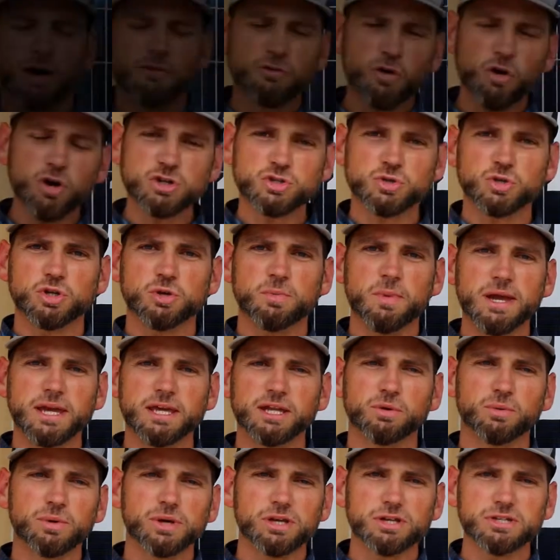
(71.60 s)
Of course, when you're
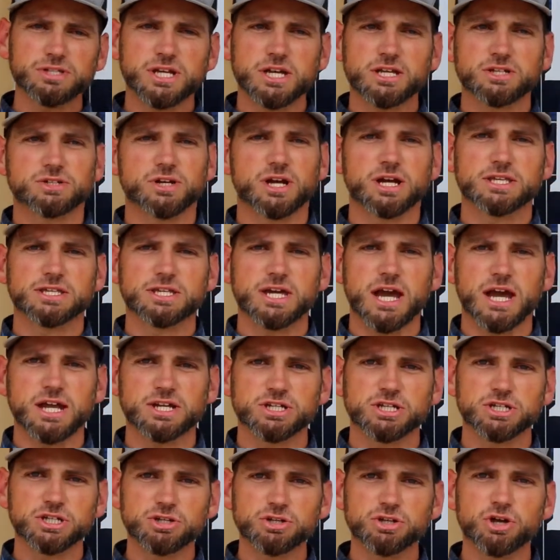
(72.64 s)
making a real estate
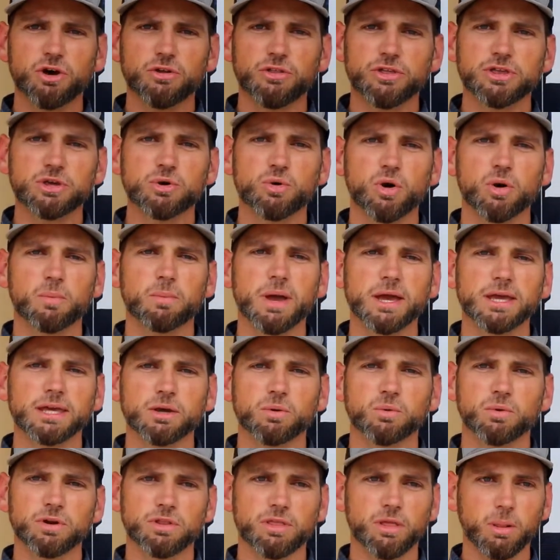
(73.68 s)
transaction, you know that you are
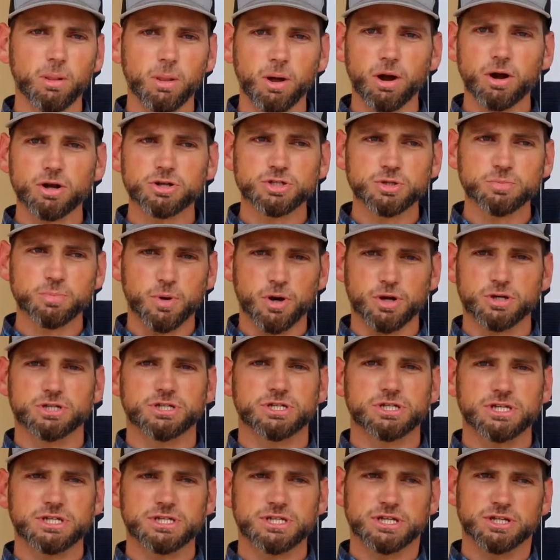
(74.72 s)
making one of the larger
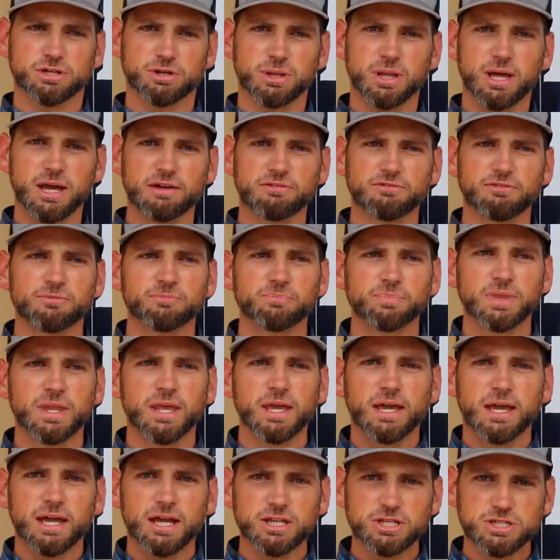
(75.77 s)
purchases in your life,
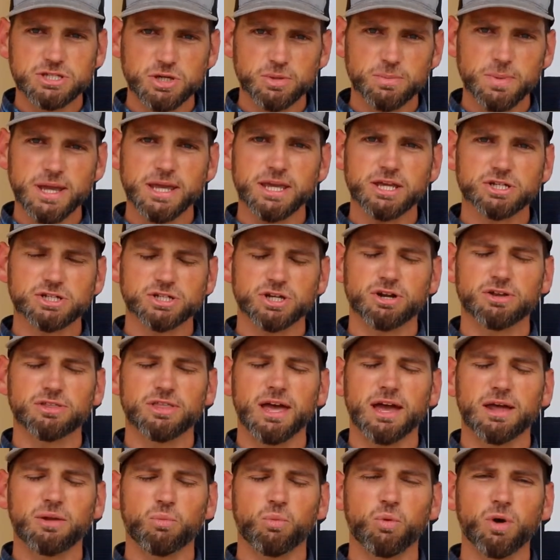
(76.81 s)
and so making sure
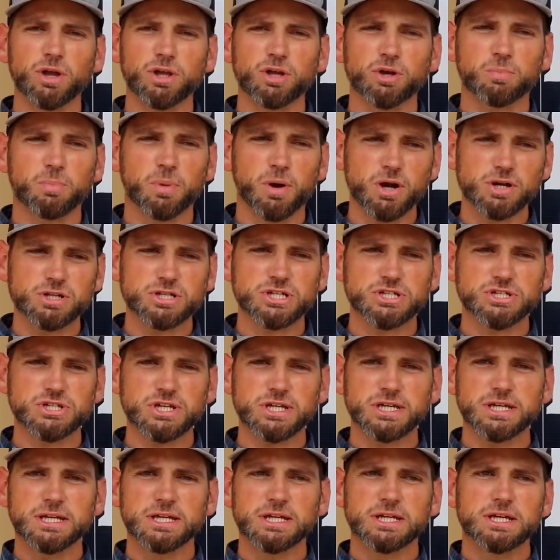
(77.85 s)
that what you're
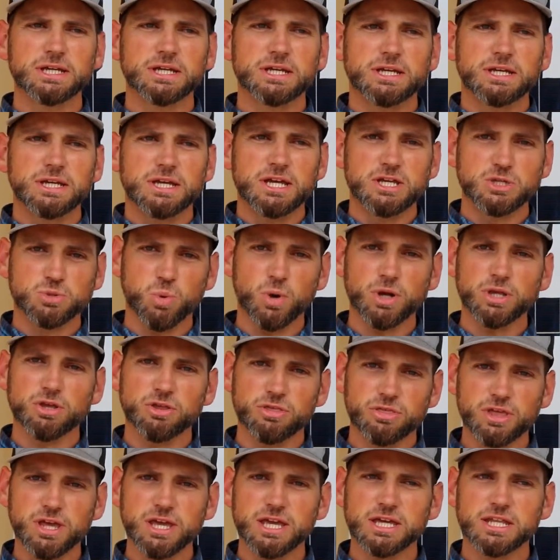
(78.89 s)
purchasing is what you
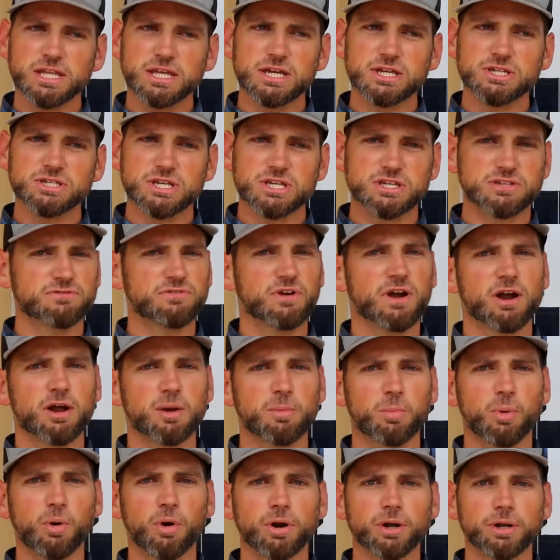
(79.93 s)
think it is very
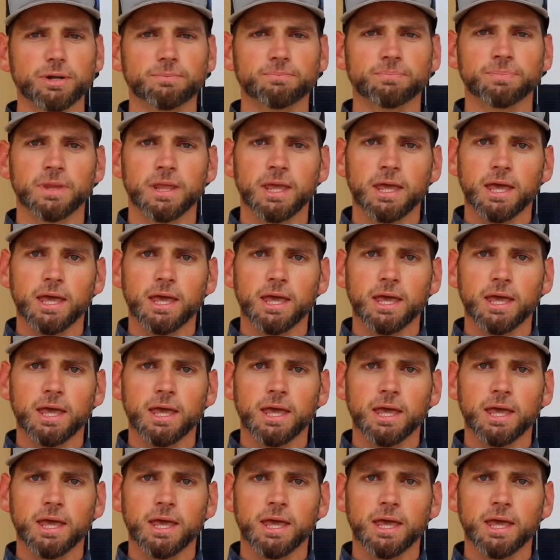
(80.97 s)
important.